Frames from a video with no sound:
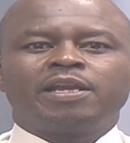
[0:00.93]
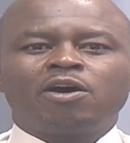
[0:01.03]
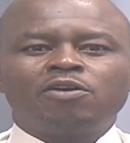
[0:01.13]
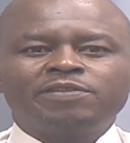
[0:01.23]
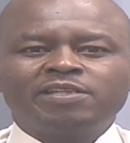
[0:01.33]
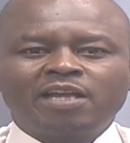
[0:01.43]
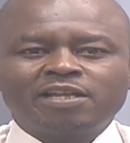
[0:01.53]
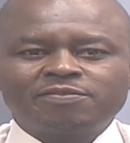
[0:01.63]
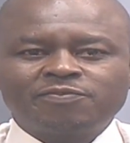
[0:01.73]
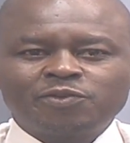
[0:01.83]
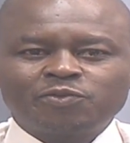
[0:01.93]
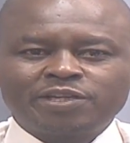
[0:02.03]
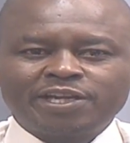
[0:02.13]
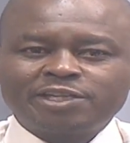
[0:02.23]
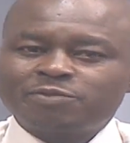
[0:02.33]
Now, over the last few
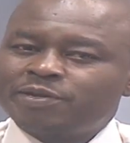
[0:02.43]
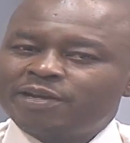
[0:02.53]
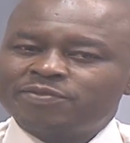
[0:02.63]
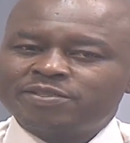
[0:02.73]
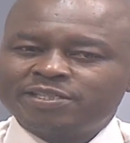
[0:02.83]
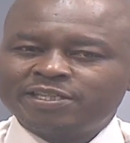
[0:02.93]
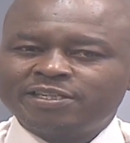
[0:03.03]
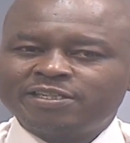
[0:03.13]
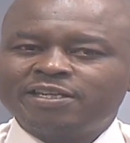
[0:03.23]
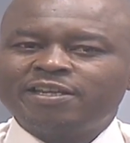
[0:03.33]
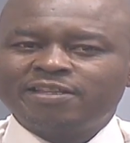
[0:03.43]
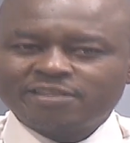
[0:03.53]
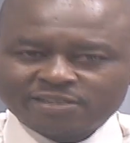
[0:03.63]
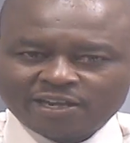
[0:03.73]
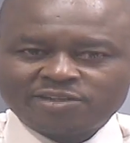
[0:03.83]
days, we have seen in
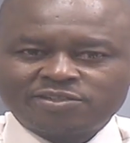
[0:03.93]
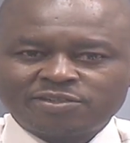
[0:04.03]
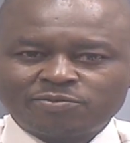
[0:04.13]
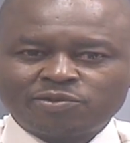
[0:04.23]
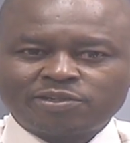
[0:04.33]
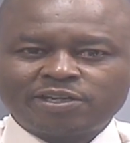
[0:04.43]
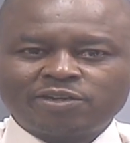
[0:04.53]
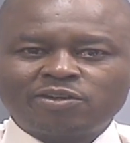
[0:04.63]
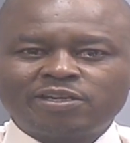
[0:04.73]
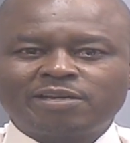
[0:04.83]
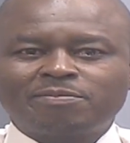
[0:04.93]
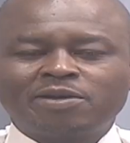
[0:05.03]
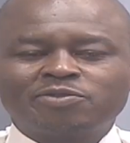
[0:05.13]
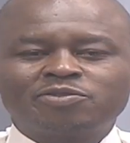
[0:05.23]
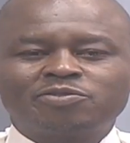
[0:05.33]
this country what can only
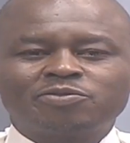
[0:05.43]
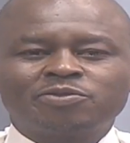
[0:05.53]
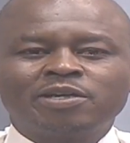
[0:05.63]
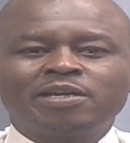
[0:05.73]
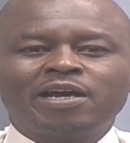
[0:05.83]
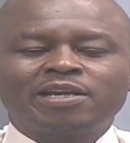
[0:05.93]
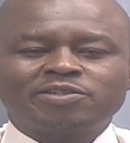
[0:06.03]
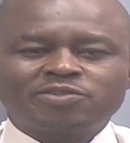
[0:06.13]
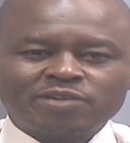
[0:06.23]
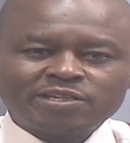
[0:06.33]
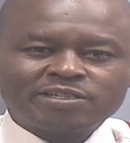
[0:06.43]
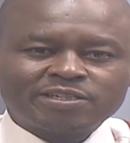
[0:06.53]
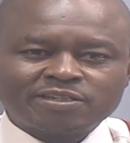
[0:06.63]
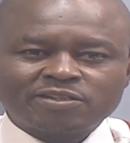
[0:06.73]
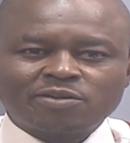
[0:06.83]
amount to a
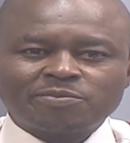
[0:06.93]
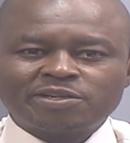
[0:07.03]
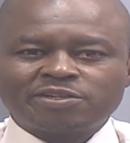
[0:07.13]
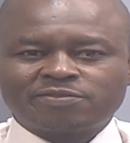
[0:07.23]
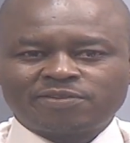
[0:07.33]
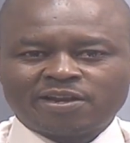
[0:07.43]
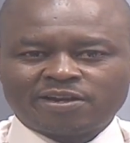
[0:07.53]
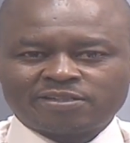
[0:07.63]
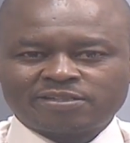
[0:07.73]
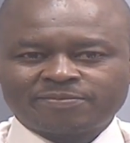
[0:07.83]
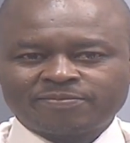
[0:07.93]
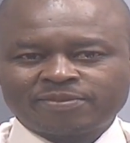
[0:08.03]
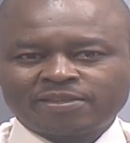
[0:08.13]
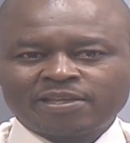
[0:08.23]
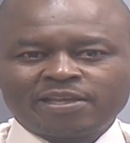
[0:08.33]
tragic comedy of errors.
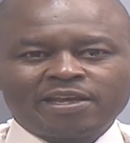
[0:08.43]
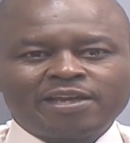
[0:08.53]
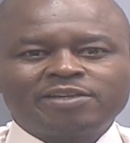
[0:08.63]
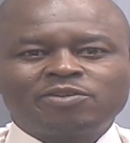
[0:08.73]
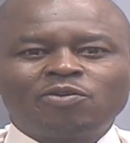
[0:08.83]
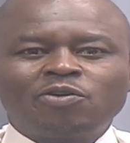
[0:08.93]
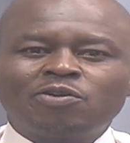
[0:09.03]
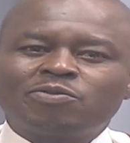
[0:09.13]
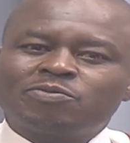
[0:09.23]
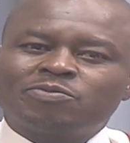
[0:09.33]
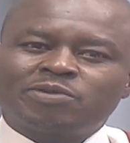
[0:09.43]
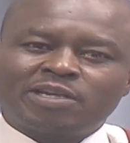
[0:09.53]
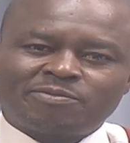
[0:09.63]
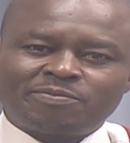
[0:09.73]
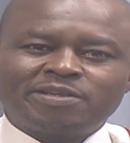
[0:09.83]
And it all
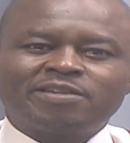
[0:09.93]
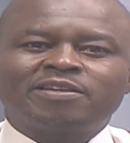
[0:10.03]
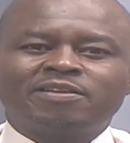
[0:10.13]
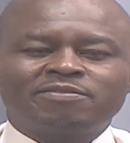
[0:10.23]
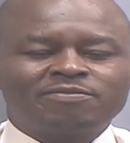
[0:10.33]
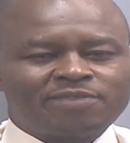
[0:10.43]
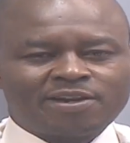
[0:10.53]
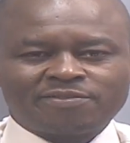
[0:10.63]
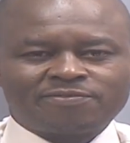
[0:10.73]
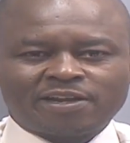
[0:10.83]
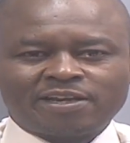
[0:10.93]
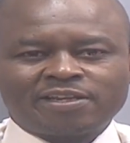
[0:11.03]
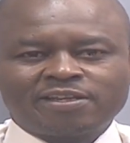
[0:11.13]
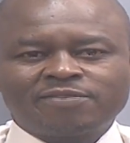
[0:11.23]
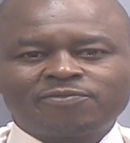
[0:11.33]
would have been very
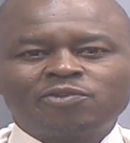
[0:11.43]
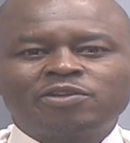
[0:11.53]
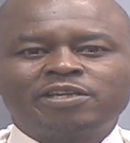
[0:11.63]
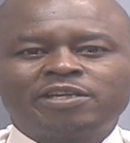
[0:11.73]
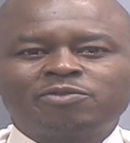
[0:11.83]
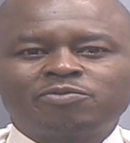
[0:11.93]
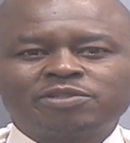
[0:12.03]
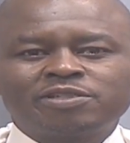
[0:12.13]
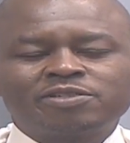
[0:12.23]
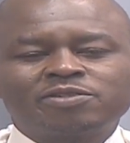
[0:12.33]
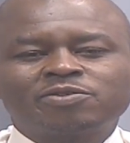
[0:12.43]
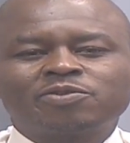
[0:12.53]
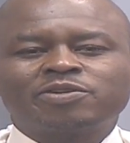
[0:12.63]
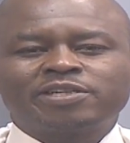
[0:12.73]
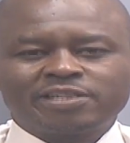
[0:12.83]
funny if only it wasn't
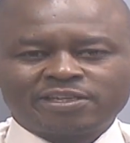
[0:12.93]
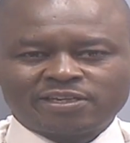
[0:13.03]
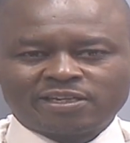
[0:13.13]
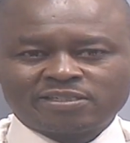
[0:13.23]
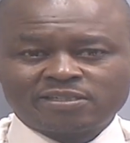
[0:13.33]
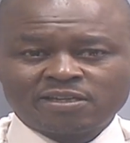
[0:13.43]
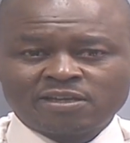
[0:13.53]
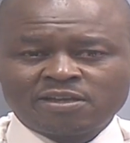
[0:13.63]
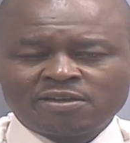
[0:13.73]
so ridiculous.